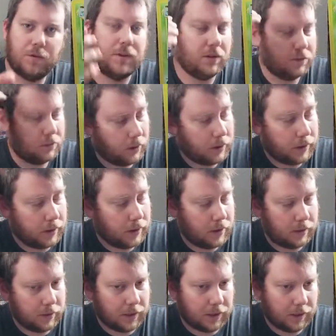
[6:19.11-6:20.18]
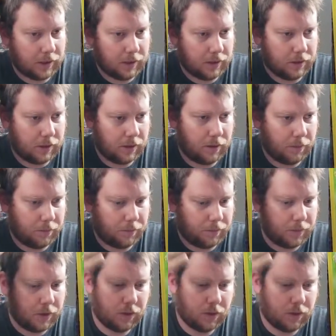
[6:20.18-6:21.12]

He's working on getting